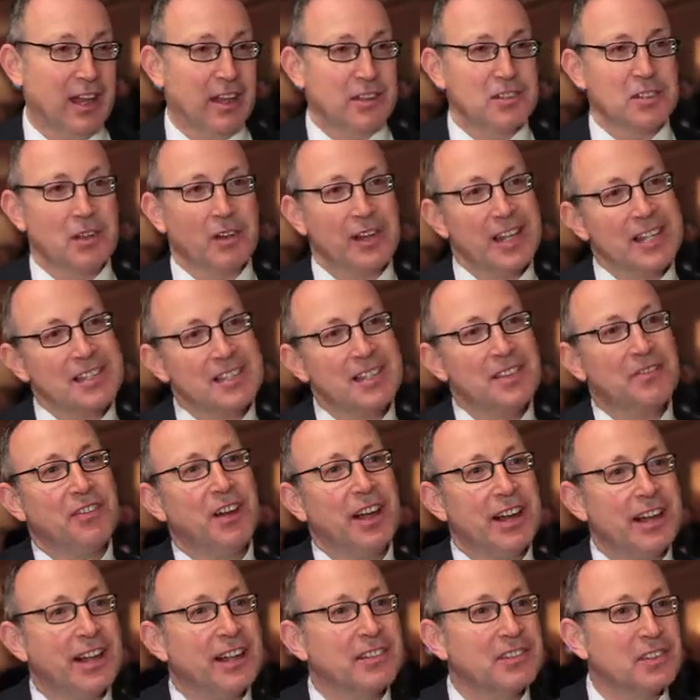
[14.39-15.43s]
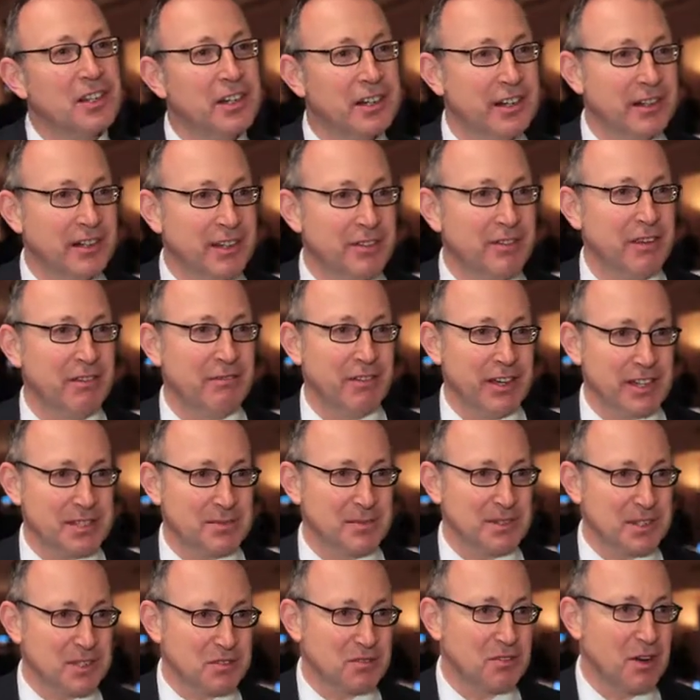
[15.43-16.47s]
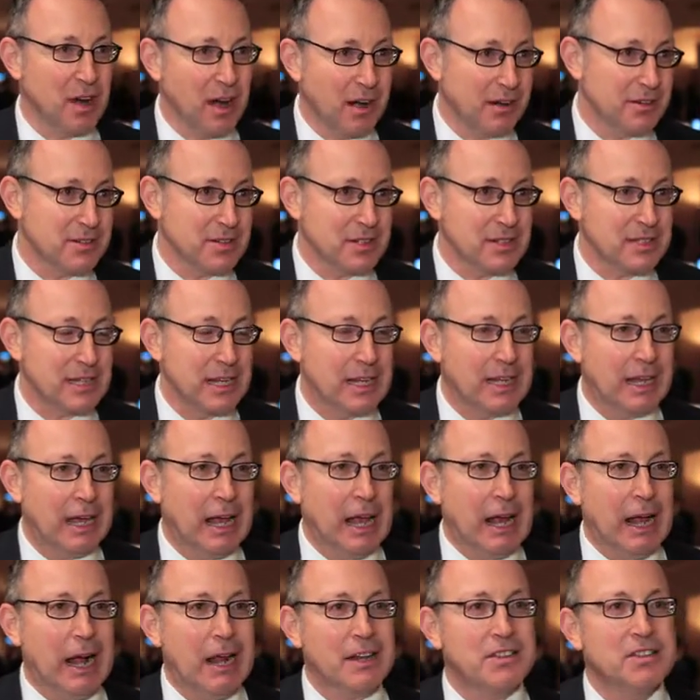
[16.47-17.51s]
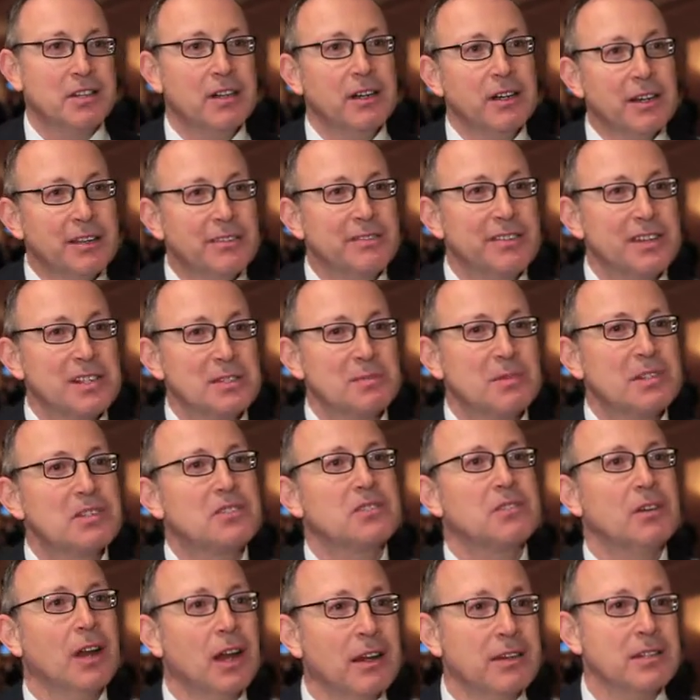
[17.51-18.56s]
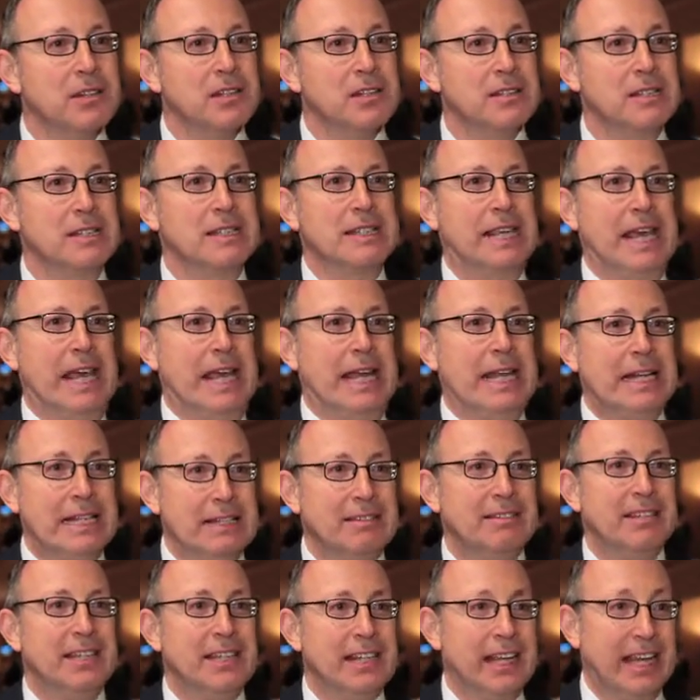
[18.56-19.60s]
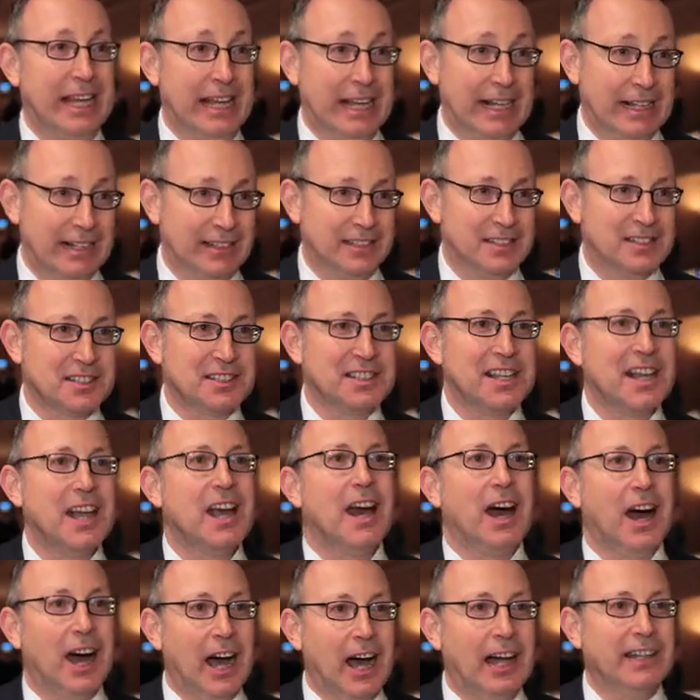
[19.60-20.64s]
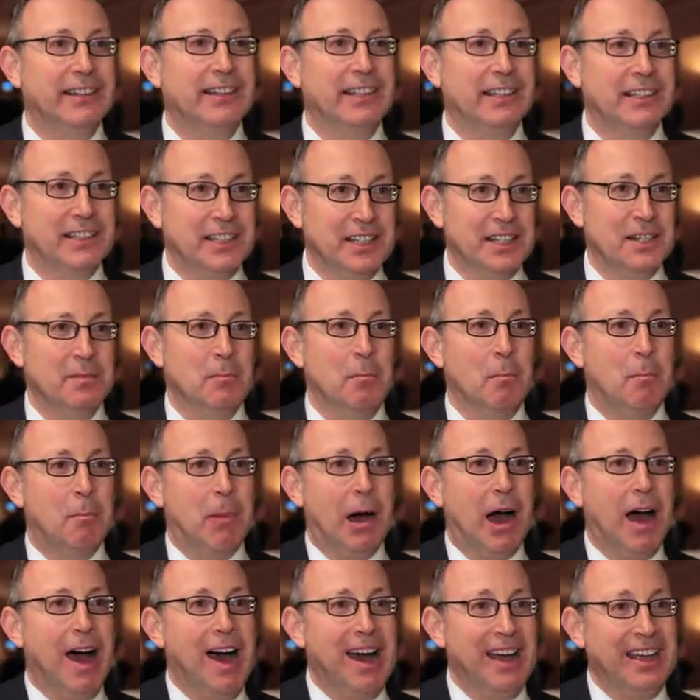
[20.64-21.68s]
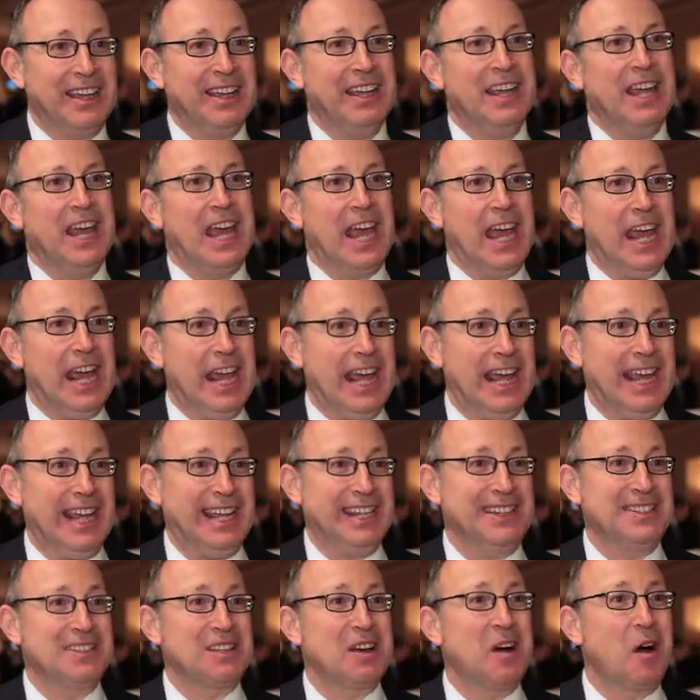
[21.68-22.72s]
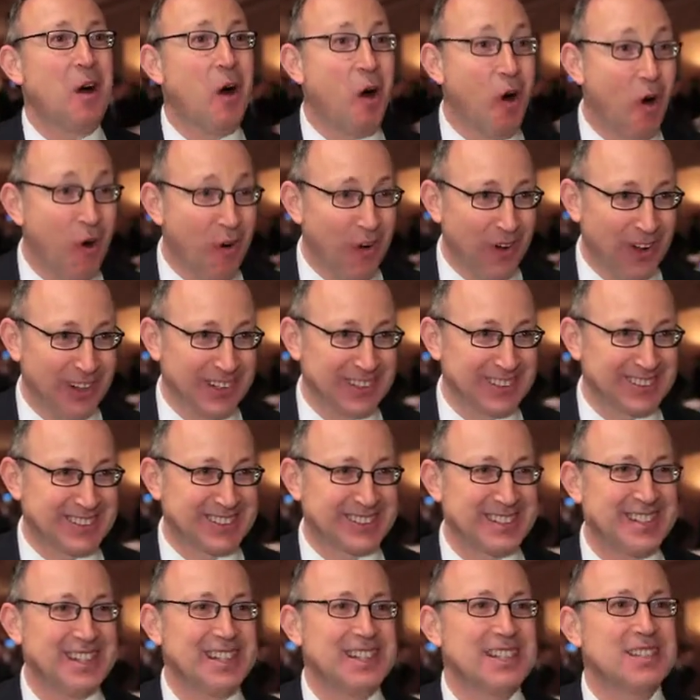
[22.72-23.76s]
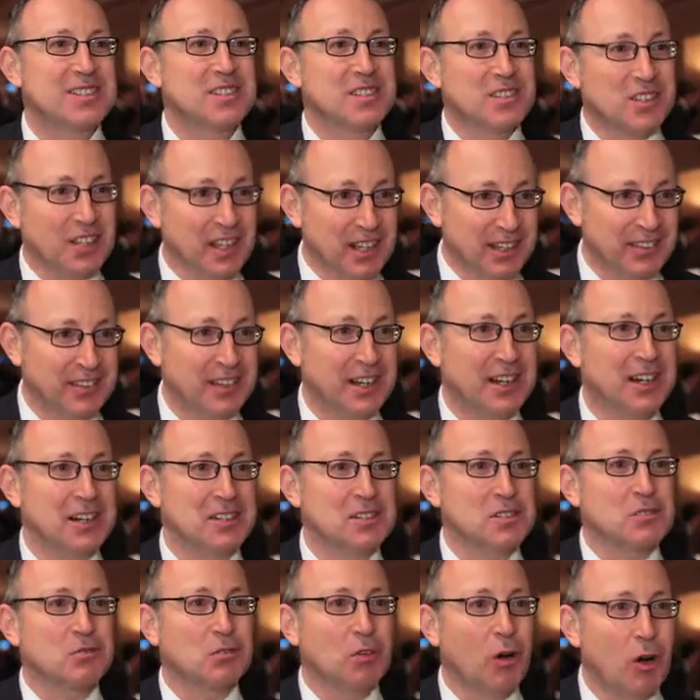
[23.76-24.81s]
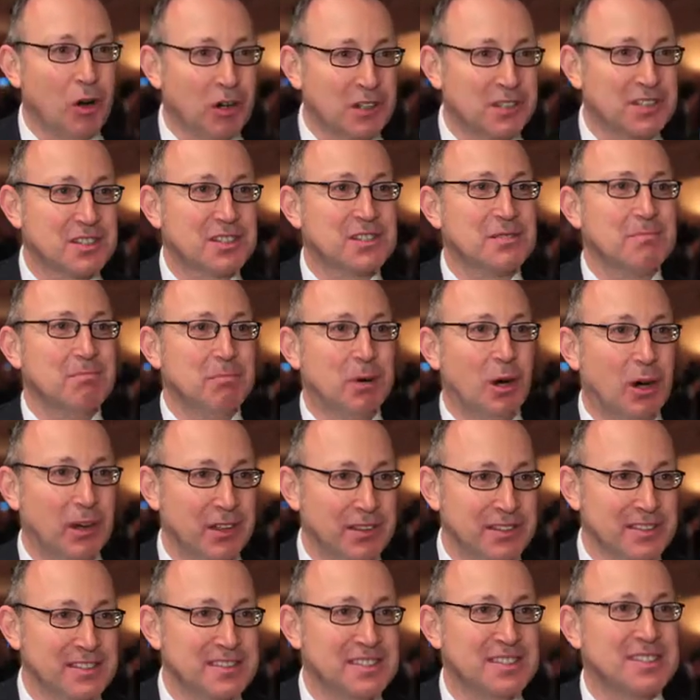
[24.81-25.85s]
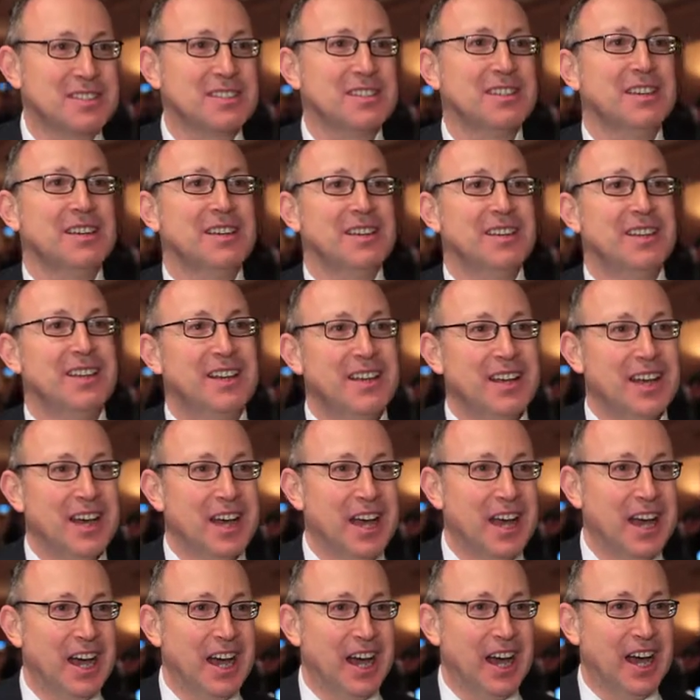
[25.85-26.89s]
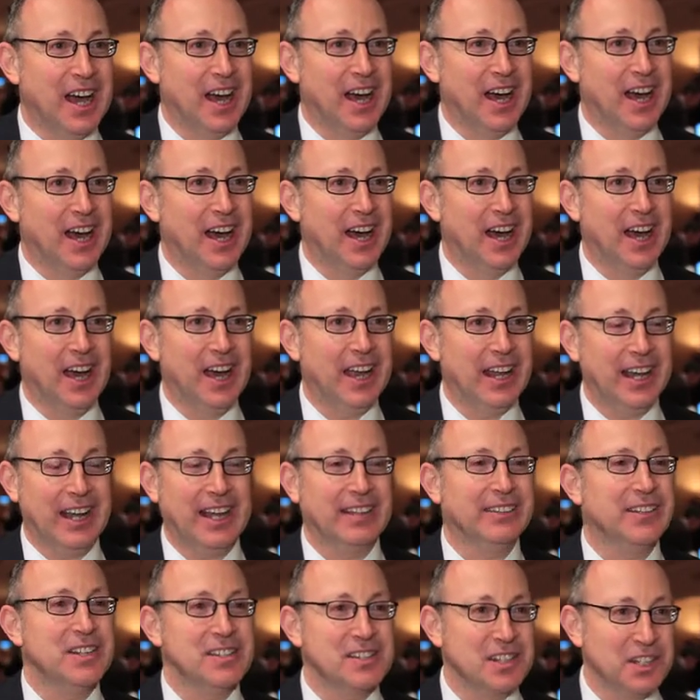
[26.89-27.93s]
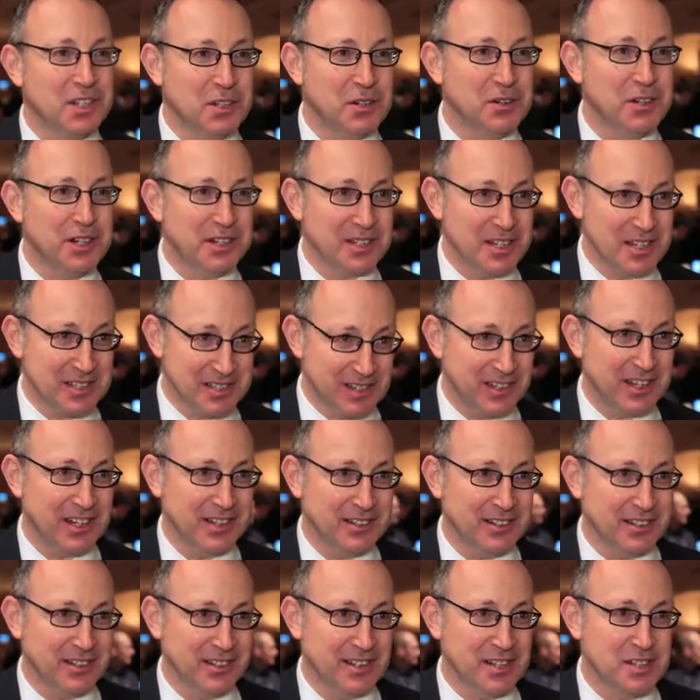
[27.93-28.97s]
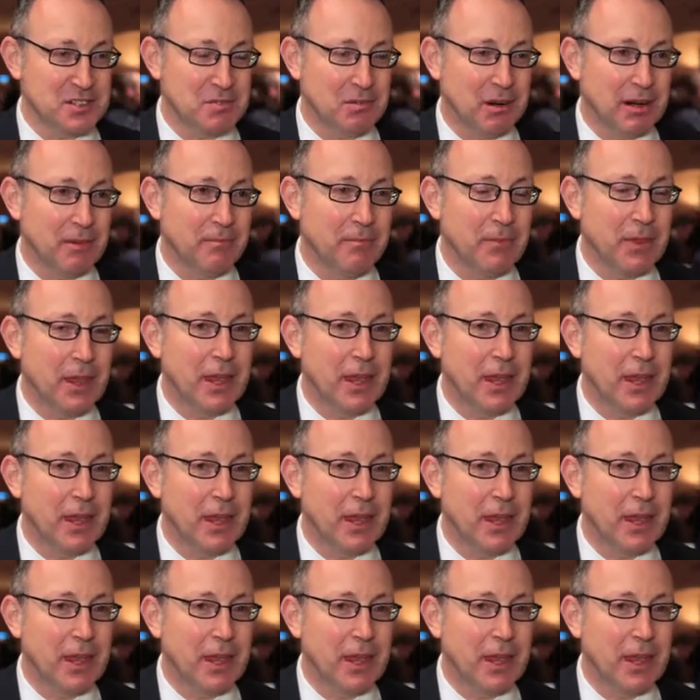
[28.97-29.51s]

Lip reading: So let's define alternative investment strategies. Alternative investment strategies is anything else other than buy and hold standard stocks, bonds, and other securities linked to this one.